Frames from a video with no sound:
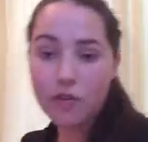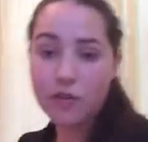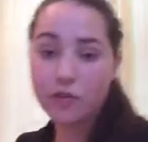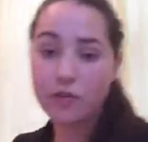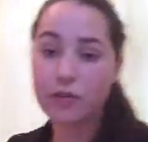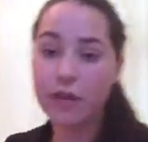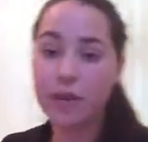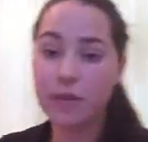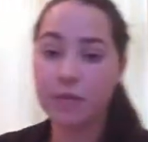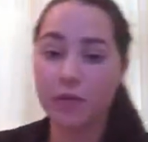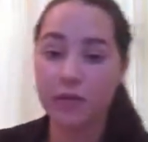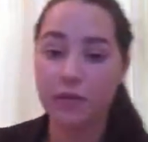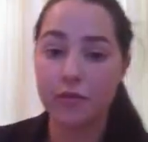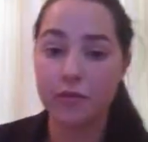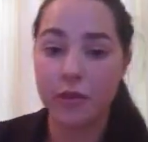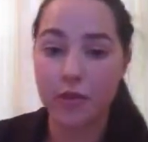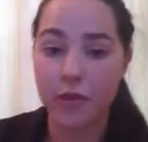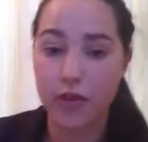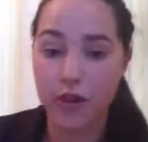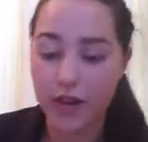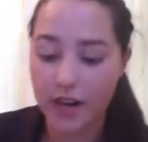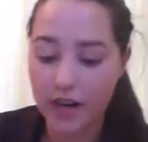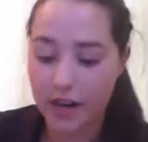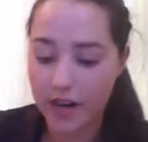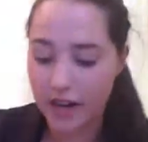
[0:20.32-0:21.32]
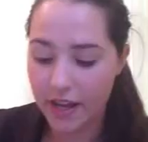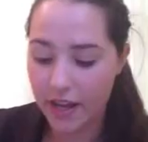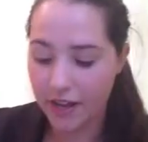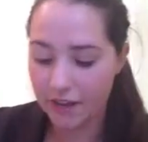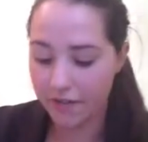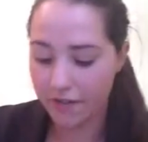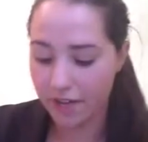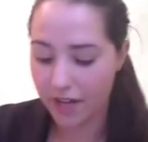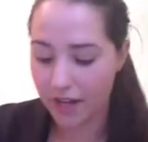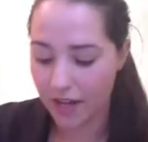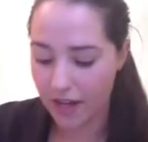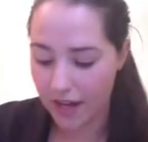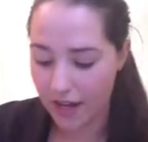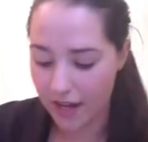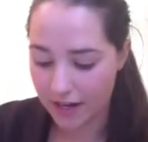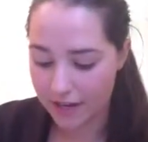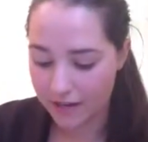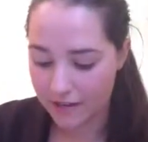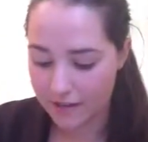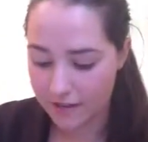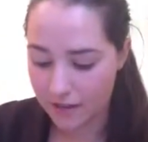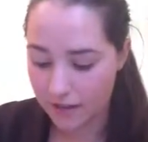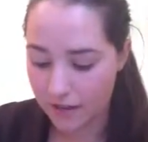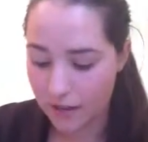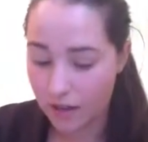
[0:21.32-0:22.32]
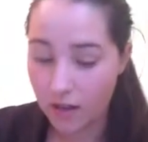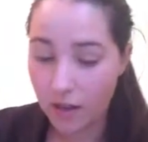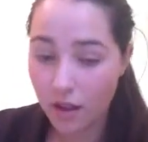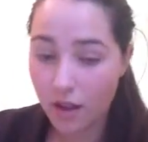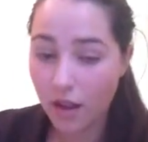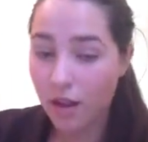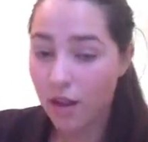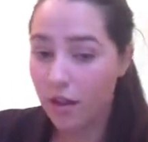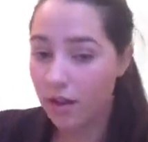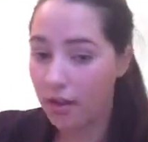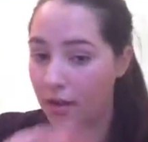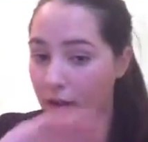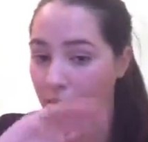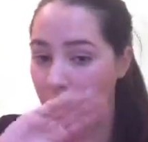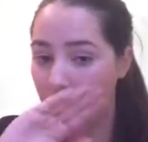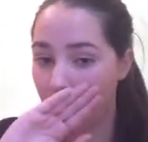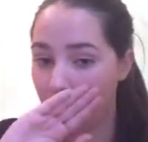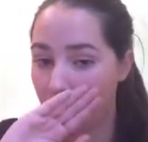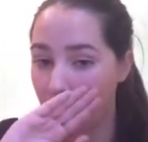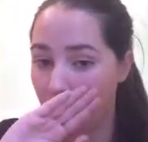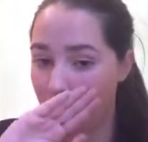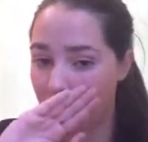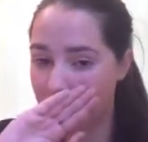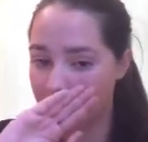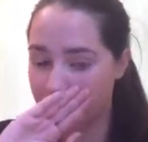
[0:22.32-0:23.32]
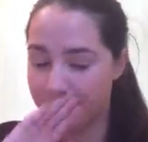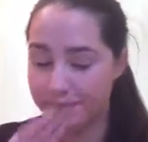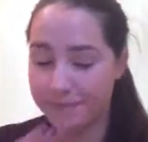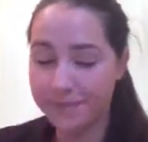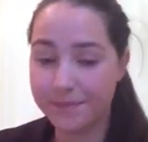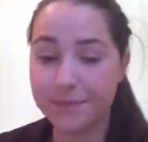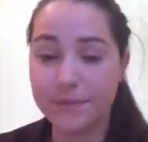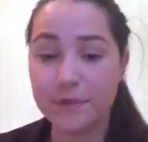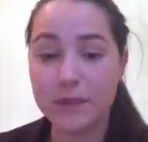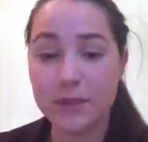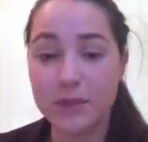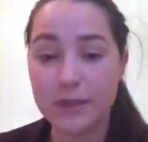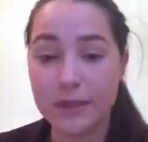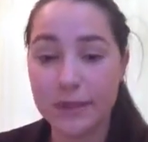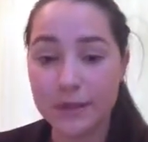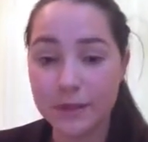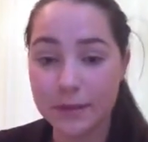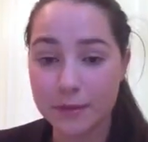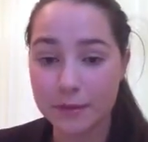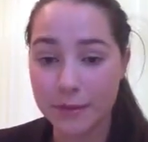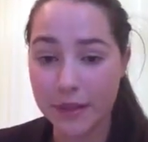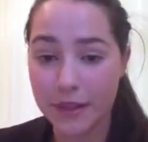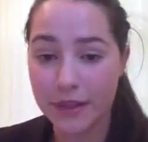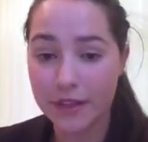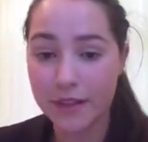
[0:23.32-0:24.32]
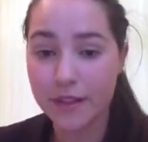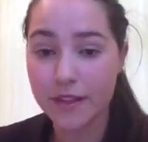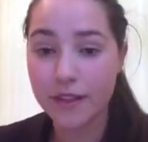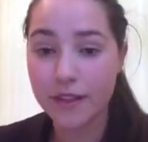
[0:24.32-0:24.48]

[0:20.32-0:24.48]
from before if it has, excuse me,